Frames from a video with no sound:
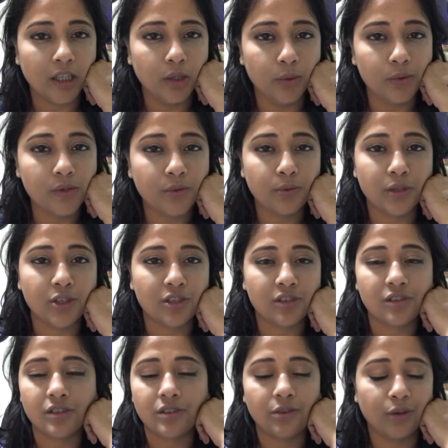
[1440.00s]
loose, which is
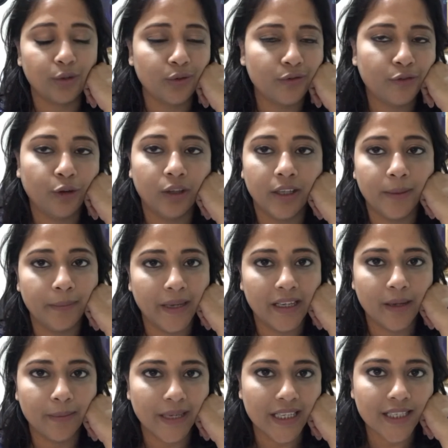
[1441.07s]
just going to fall and make
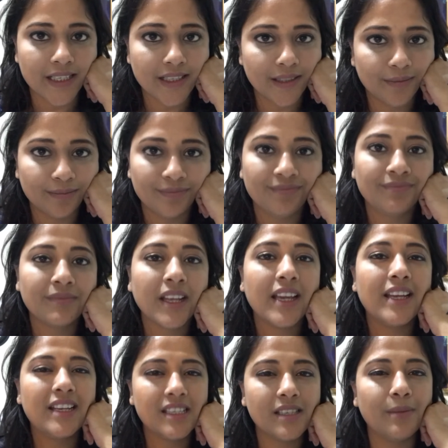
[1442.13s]
a mess.
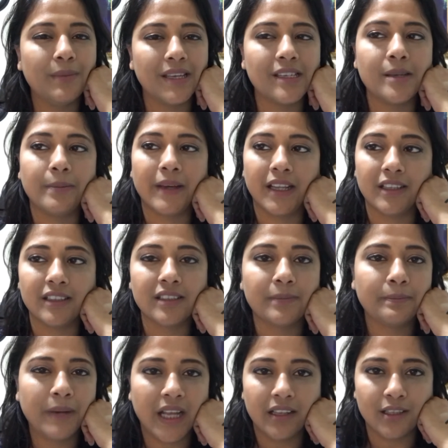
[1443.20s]
It is a messy
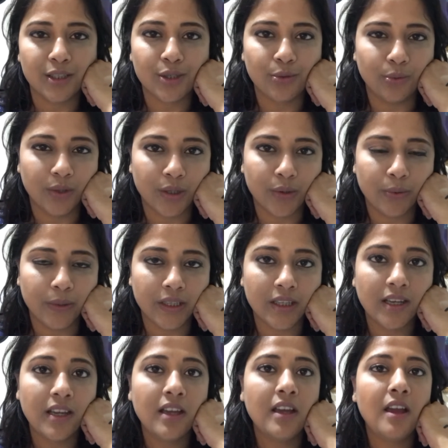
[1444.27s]
palette to work with,
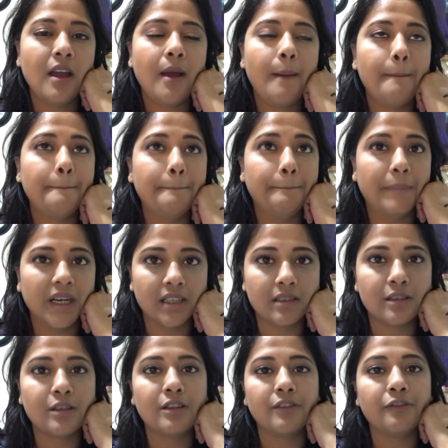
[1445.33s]

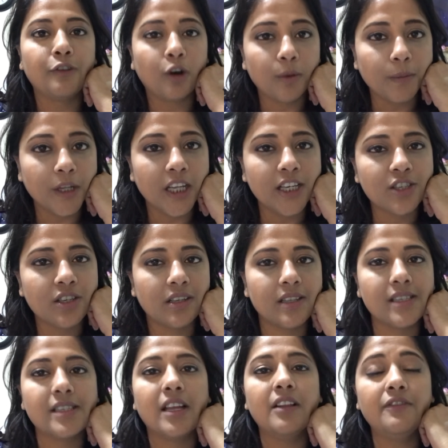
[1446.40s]
but the formulation
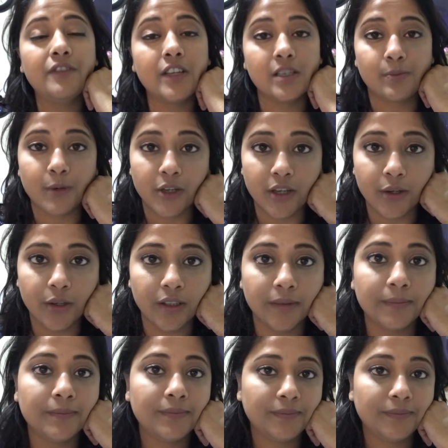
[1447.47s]
itself is pretty good.